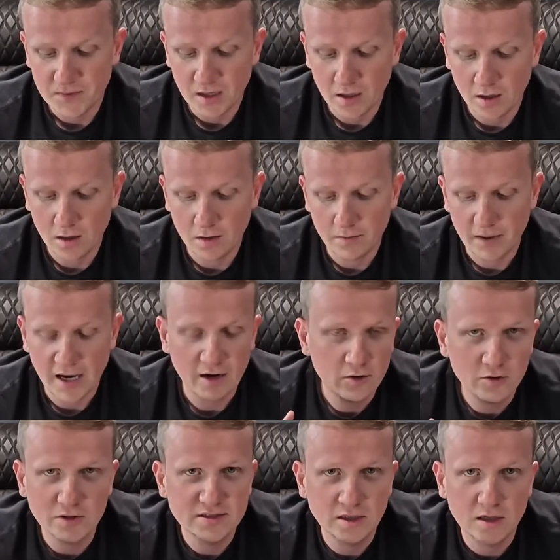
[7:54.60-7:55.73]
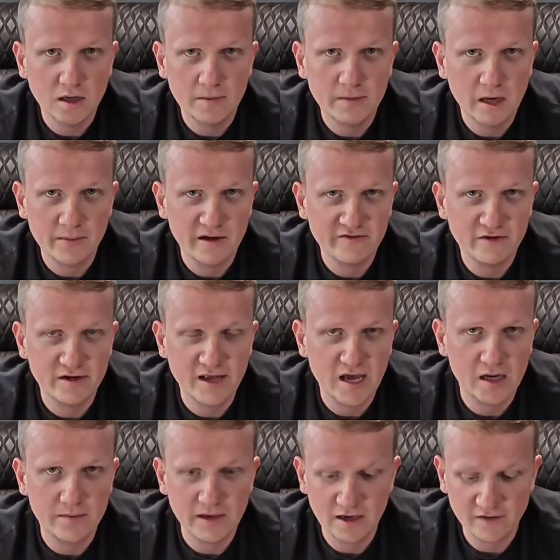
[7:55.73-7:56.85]
I don't know a ton. I'm not my friend
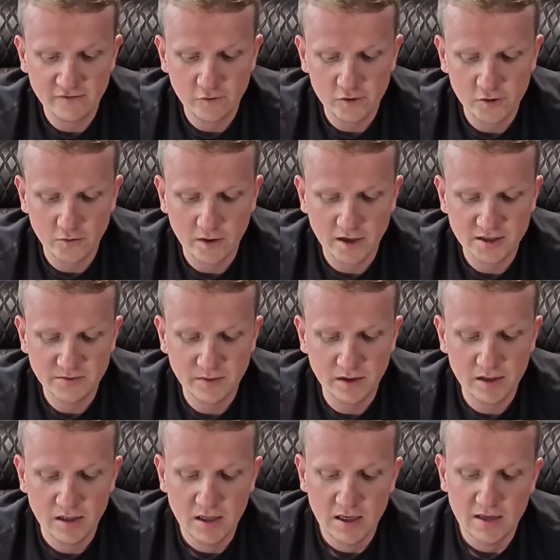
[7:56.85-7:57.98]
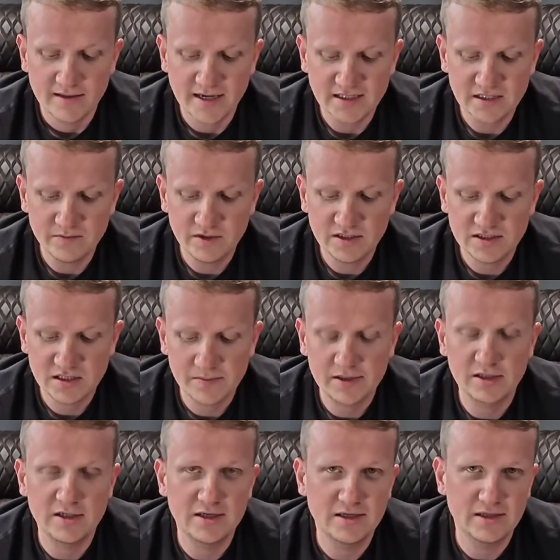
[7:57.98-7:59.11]
Adam AI4UH, but that to me is
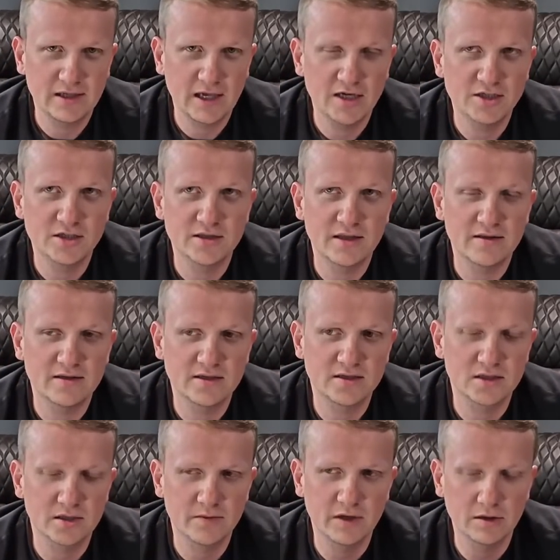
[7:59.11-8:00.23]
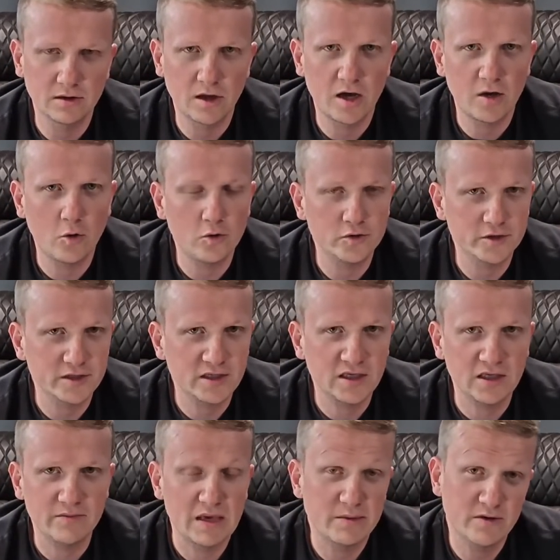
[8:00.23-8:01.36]
typically an indication that this is going to be a lot older
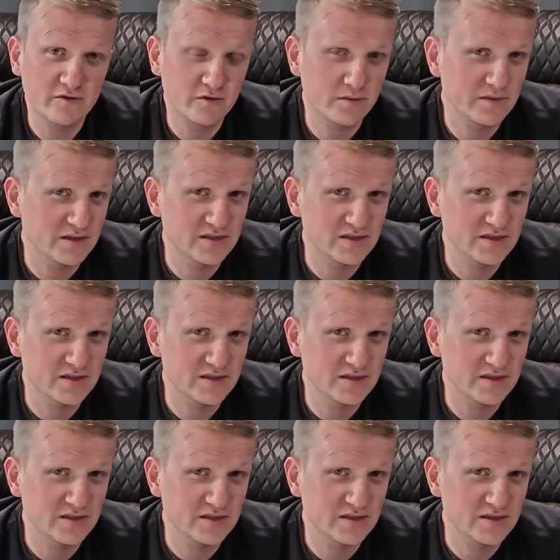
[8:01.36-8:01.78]
key, maybe from the